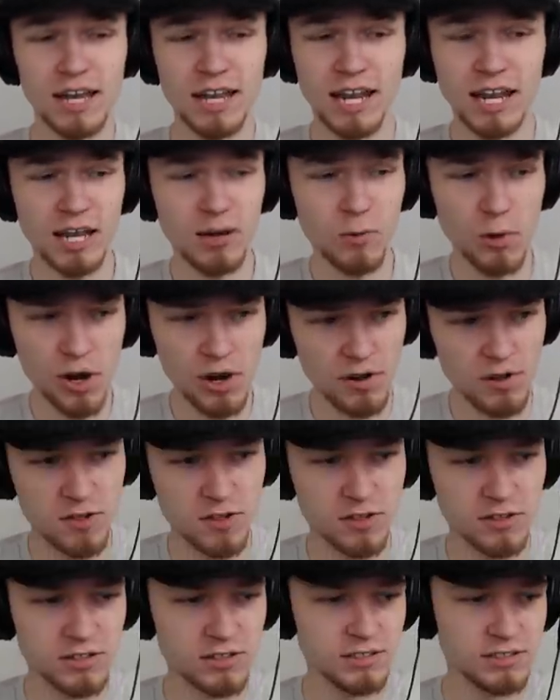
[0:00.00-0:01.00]
get any
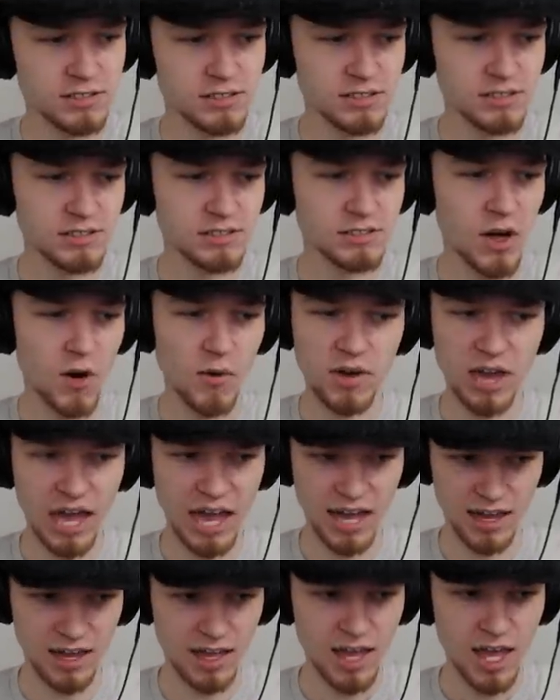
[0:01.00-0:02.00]
worse!
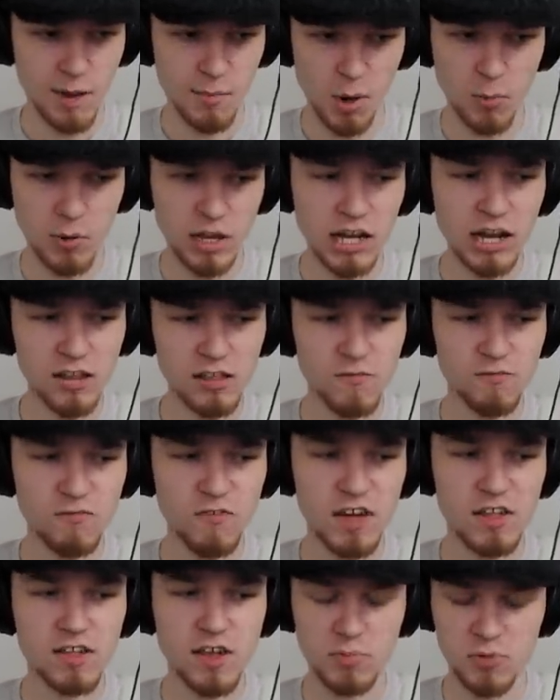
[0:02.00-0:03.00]
Okay, but we need to
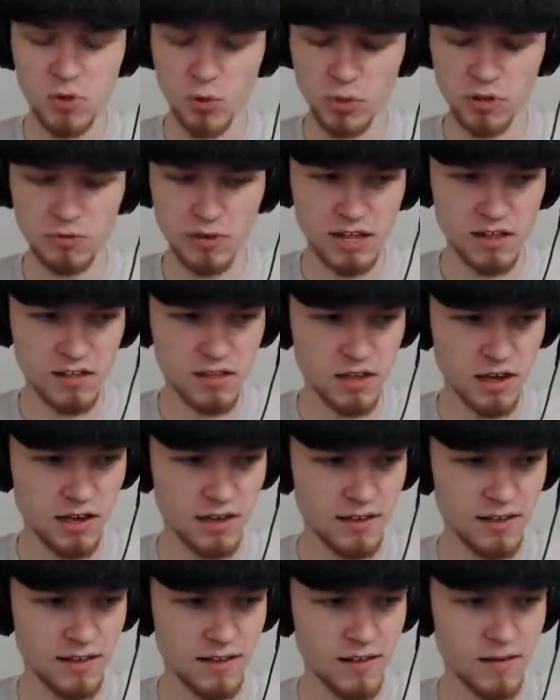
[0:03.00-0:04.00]
face up to it, Riz.
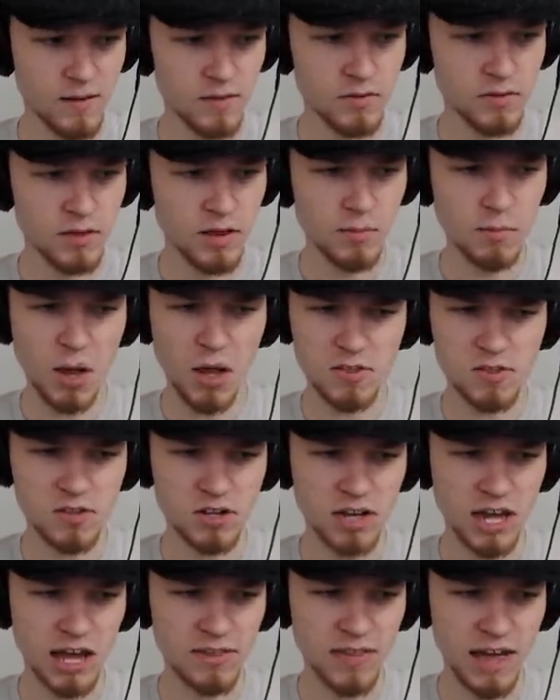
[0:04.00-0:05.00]
A
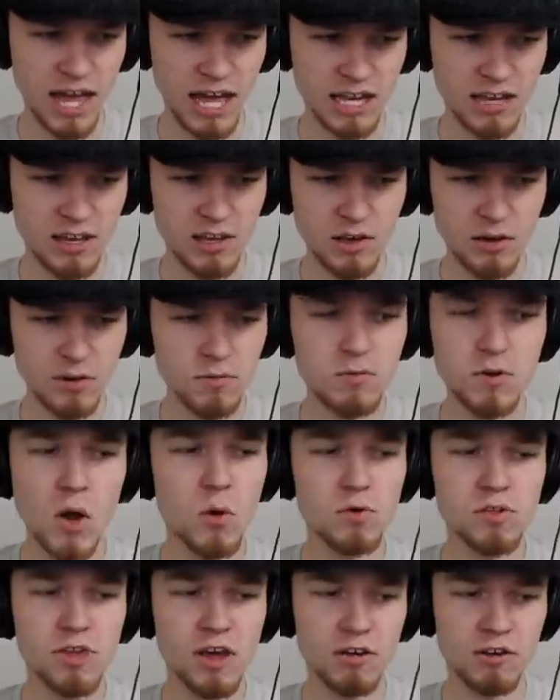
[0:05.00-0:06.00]
monster like that, who
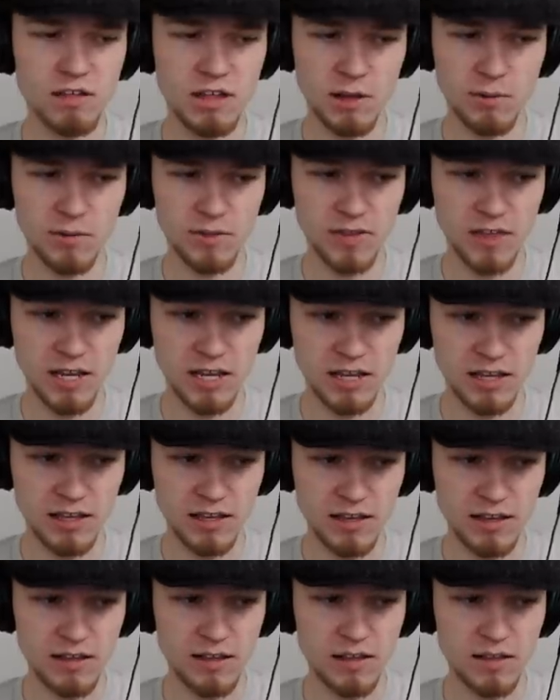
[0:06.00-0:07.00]
knows how to deal with it?
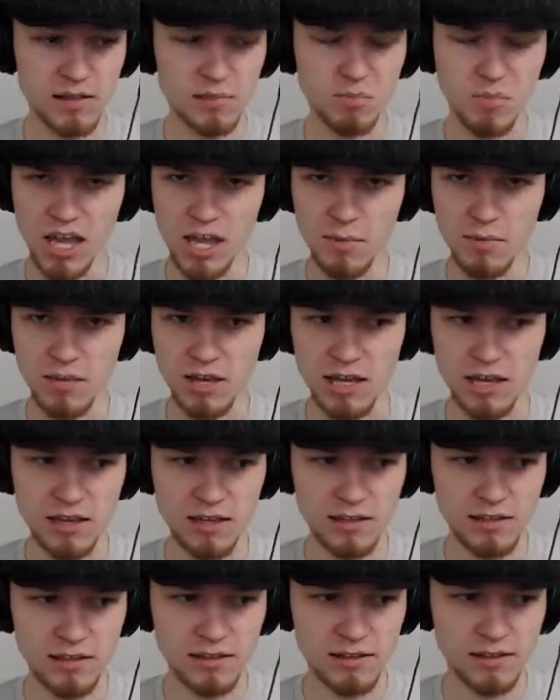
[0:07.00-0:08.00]
Maybe.
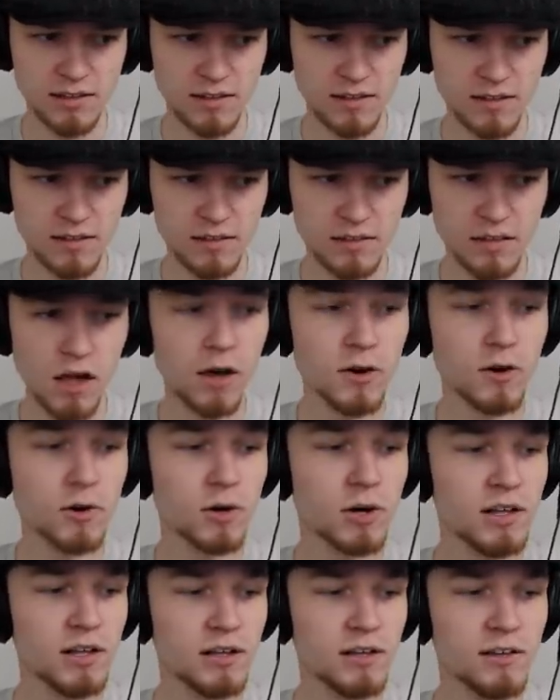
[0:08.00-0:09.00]

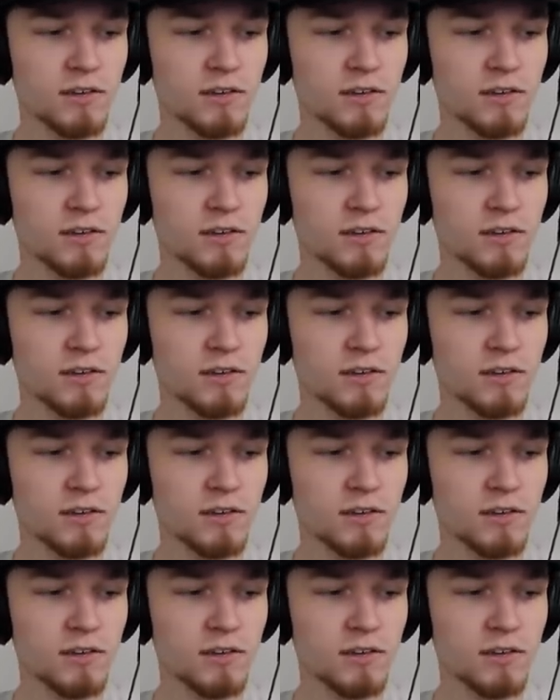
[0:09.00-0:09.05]
Oh!